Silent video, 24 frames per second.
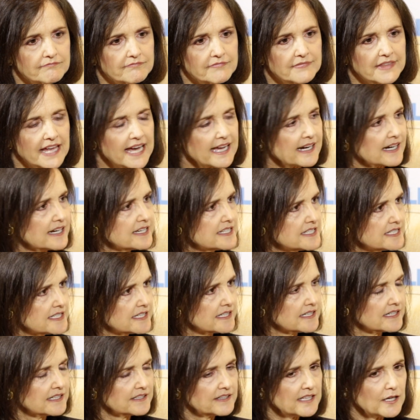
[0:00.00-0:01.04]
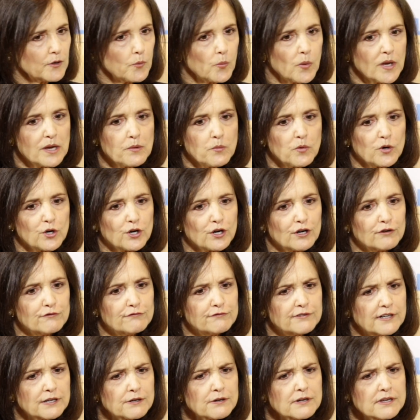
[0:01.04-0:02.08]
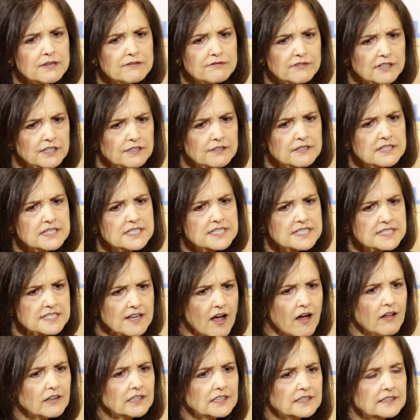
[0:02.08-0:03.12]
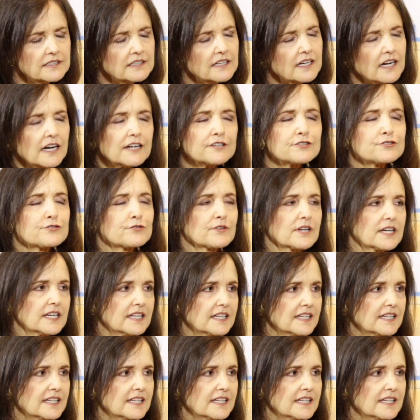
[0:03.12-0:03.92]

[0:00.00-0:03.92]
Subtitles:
that idea that we were a very, very solid country.